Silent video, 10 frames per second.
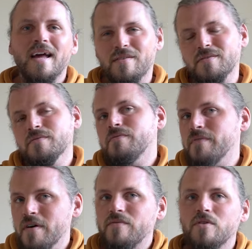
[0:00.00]
out and
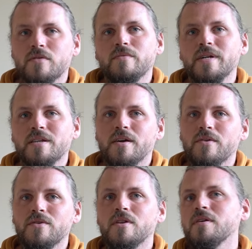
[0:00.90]
further along the west
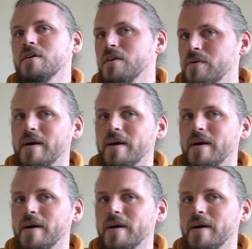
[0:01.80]
coast, you